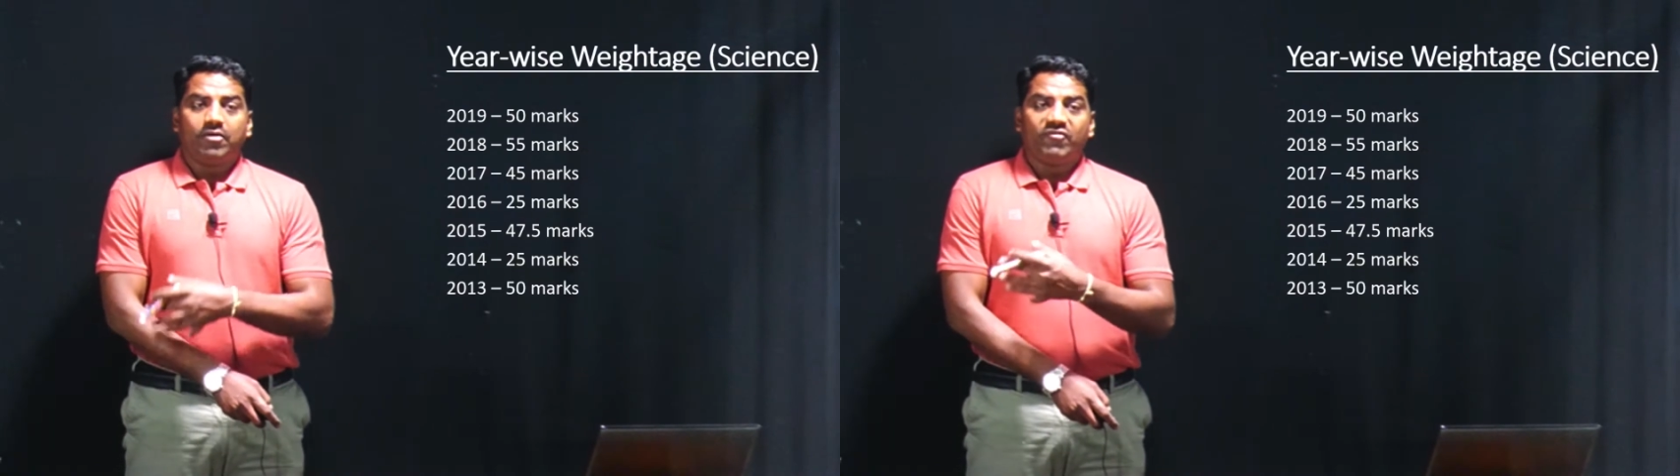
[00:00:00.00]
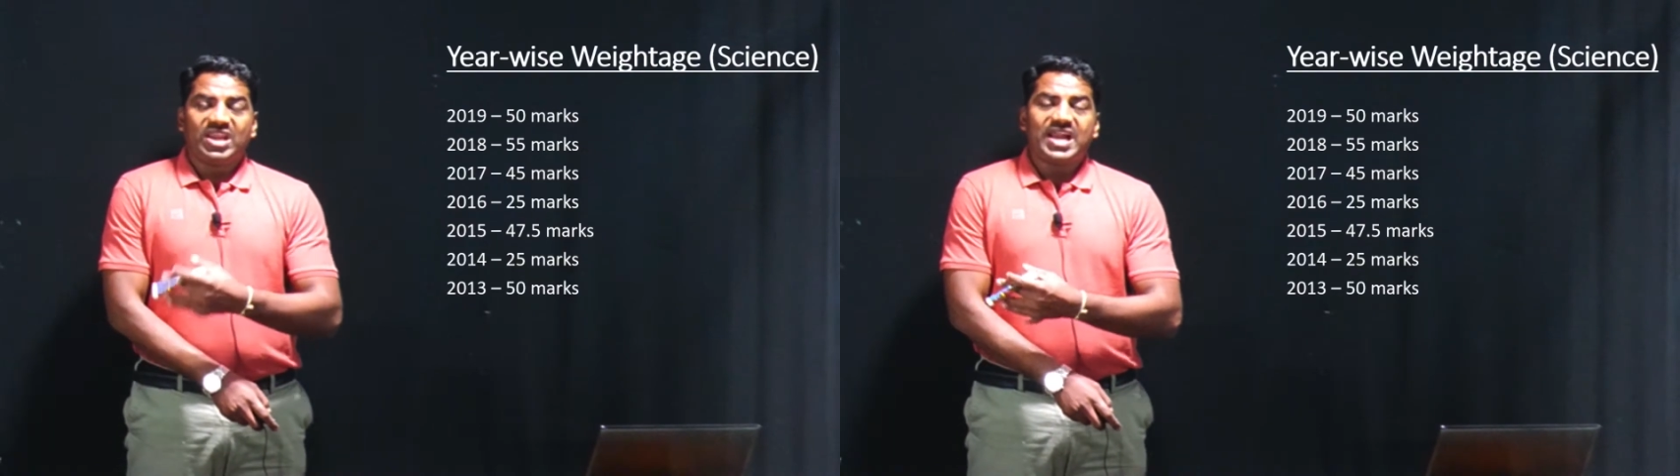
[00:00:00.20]

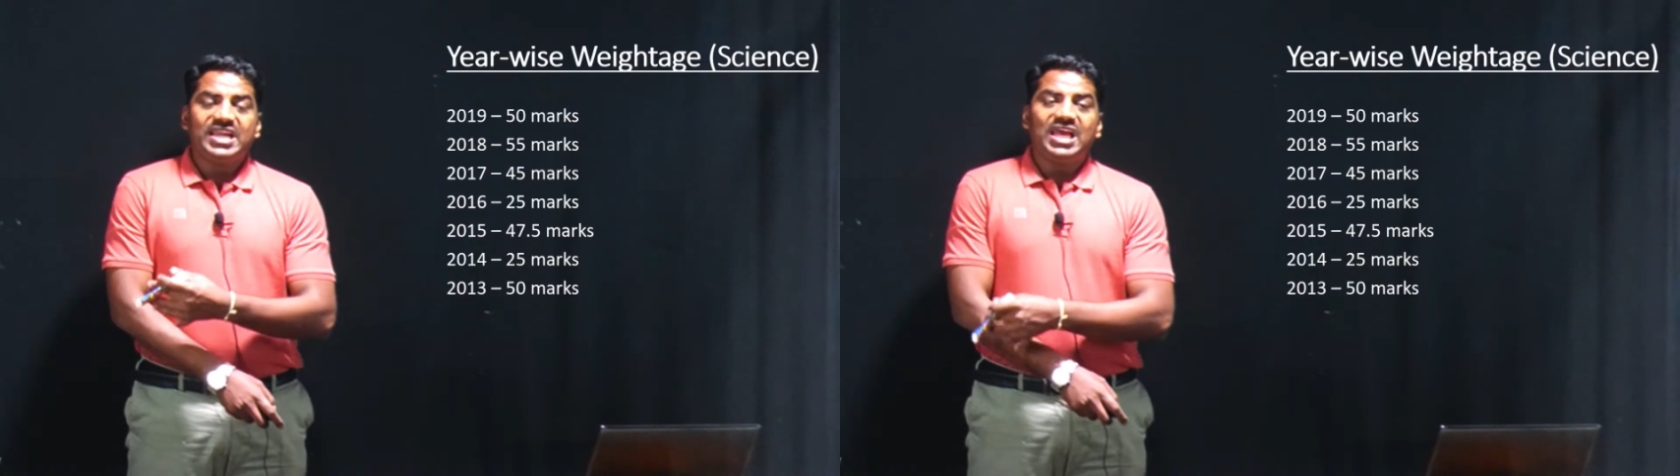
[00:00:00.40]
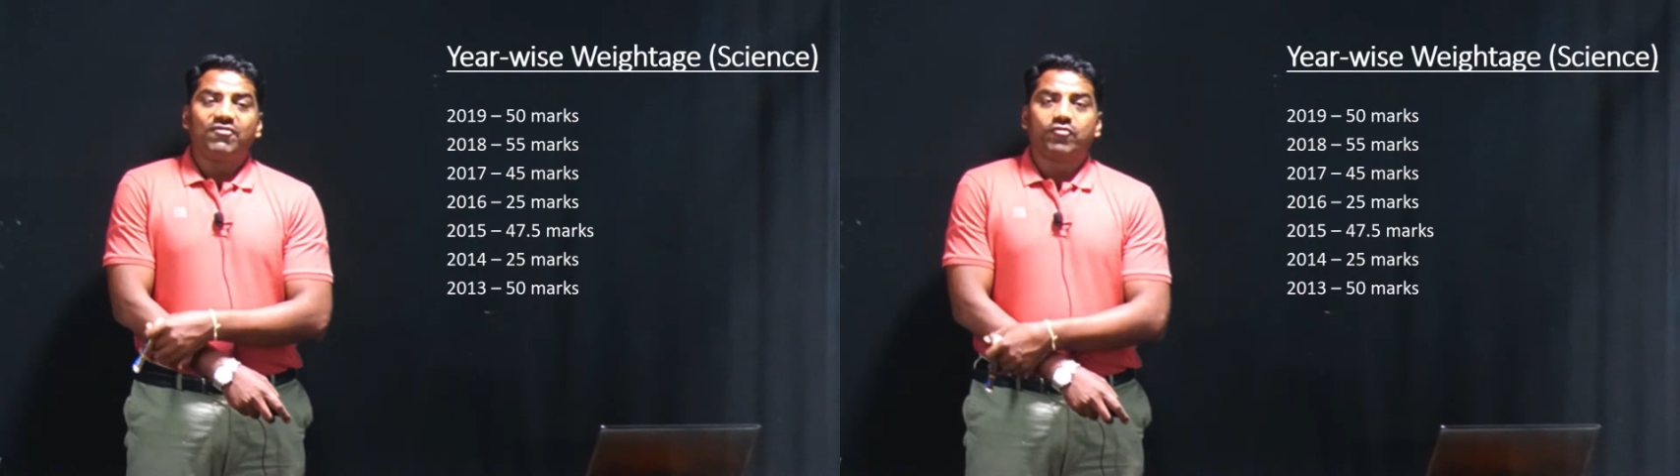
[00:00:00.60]

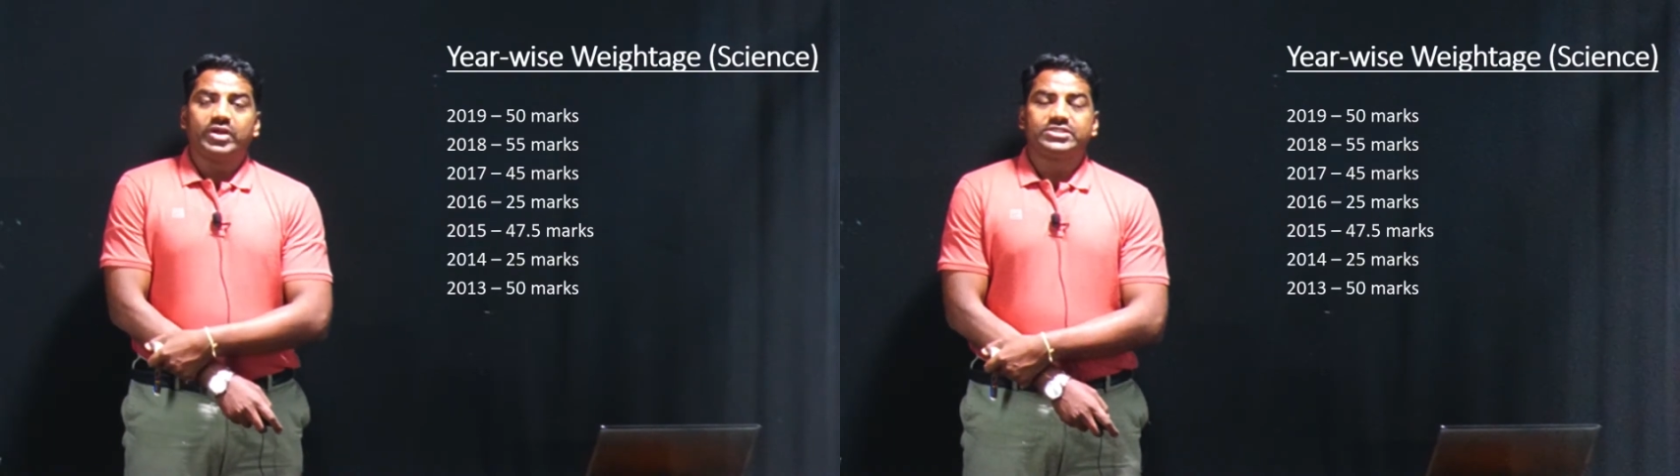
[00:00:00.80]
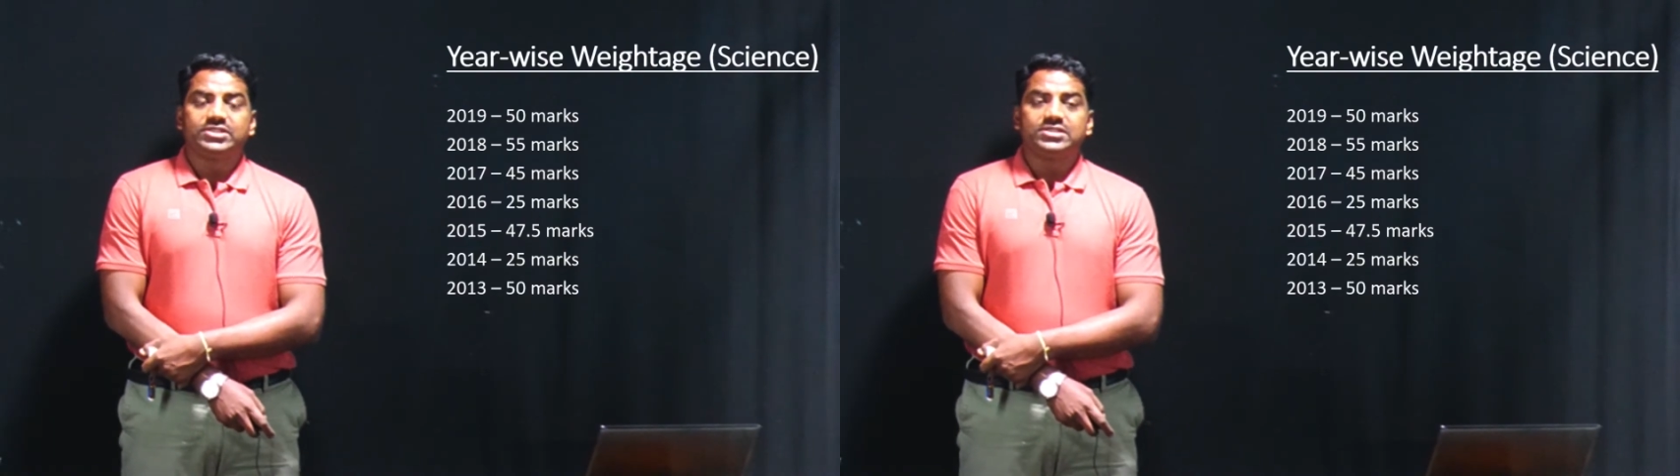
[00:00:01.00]
variety of
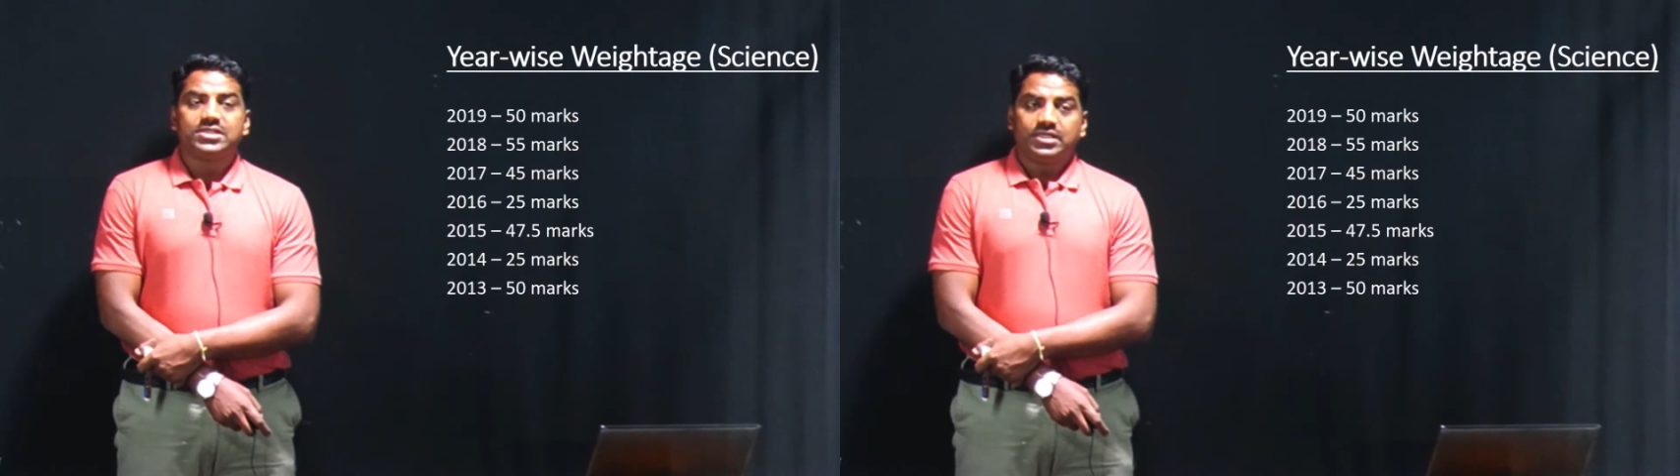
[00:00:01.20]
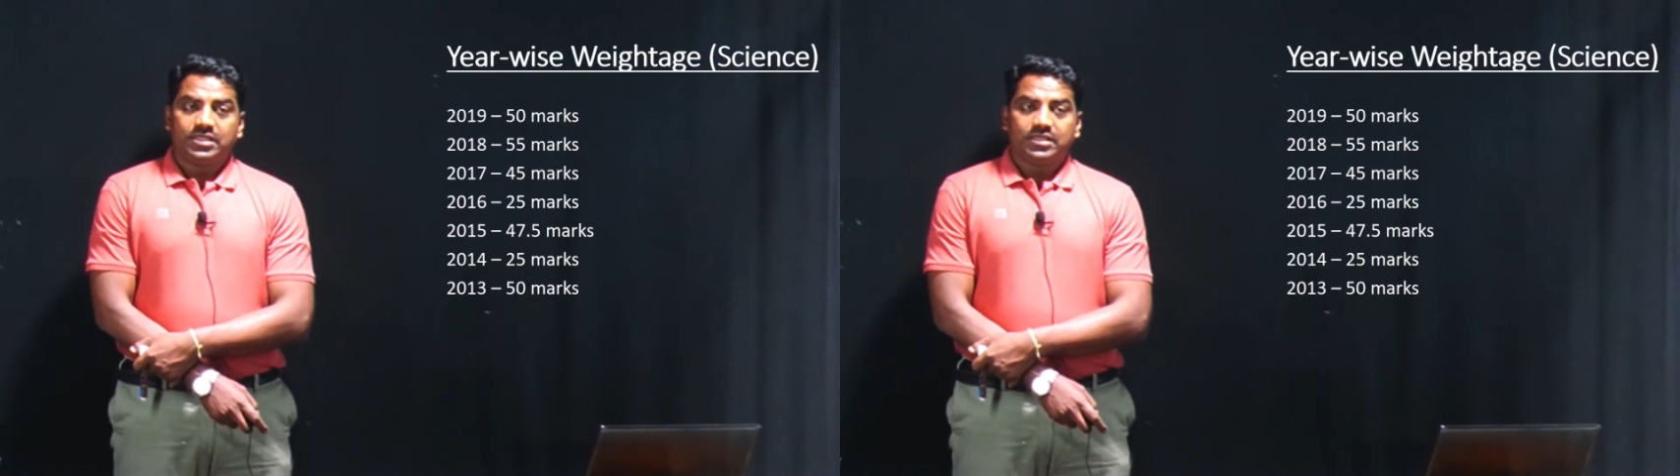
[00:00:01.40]
questions